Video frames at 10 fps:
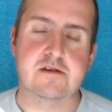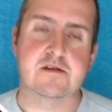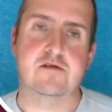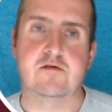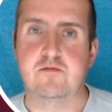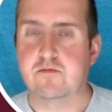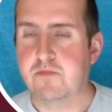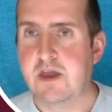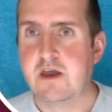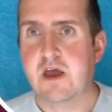So
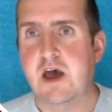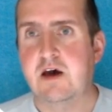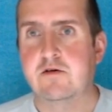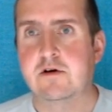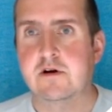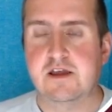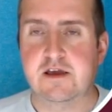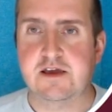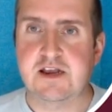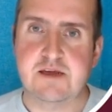our
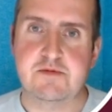GitLab